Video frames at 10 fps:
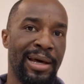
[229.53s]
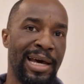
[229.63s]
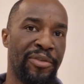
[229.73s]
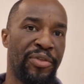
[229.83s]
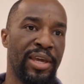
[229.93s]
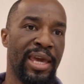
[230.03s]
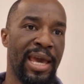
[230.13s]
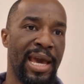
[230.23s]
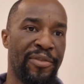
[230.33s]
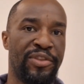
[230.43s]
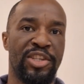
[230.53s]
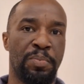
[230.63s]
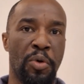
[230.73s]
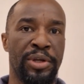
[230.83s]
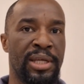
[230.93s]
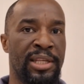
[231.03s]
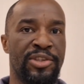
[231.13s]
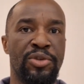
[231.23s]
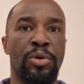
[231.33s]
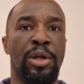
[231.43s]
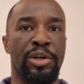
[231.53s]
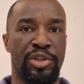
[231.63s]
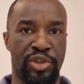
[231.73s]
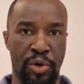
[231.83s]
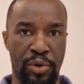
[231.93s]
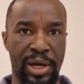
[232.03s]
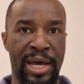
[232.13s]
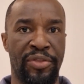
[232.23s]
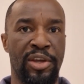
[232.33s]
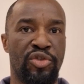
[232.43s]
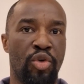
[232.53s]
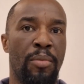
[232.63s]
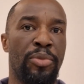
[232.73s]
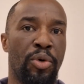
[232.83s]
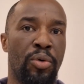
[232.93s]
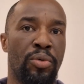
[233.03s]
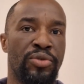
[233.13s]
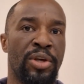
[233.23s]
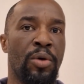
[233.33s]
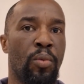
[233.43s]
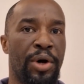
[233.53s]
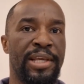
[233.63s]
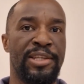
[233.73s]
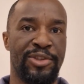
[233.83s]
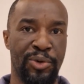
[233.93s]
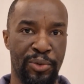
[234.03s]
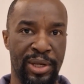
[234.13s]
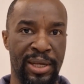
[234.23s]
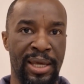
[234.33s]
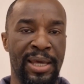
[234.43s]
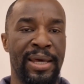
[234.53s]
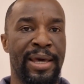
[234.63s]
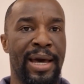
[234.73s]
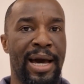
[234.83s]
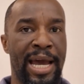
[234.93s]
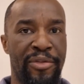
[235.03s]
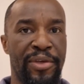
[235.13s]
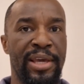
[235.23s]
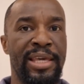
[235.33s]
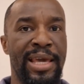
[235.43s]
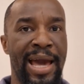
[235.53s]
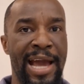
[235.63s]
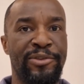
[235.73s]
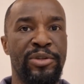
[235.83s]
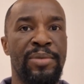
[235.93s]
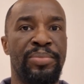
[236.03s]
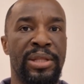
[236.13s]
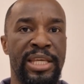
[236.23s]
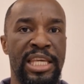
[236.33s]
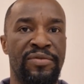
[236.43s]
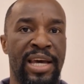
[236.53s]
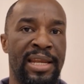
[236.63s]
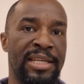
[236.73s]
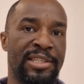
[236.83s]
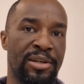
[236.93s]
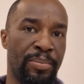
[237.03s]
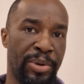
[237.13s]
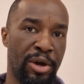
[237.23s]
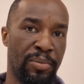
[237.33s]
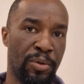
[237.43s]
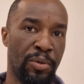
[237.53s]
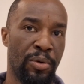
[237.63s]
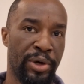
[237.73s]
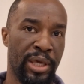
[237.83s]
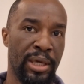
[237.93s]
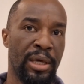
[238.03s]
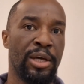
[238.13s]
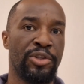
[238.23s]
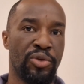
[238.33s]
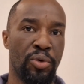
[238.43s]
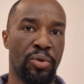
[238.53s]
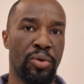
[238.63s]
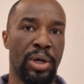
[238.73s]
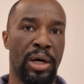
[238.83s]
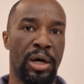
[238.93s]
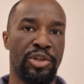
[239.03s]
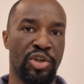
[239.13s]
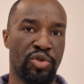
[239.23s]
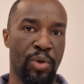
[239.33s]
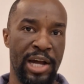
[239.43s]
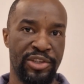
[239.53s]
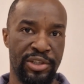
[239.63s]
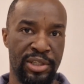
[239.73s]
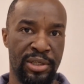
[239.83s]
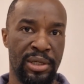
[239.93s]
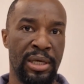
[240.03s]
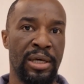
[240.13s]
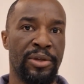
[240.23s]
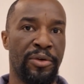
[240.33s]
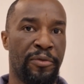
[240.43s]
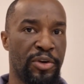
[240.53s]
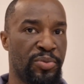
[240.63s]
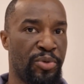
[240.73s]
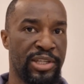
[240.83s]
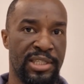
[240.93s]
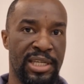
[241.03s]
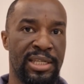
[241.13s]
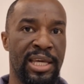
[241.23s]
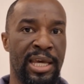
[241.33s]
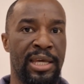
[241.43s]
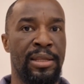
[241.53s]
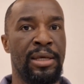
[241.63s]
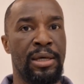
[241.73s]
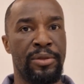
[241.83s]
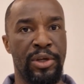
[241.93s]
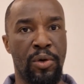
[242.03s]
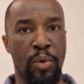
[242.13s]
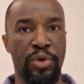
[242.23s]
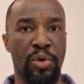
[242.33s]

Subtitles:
I think at this point it is no longer a joke. I think Trump knows what he is doing. I think he actually believed that he is comparable, okay, to George Washington, the first president and the quote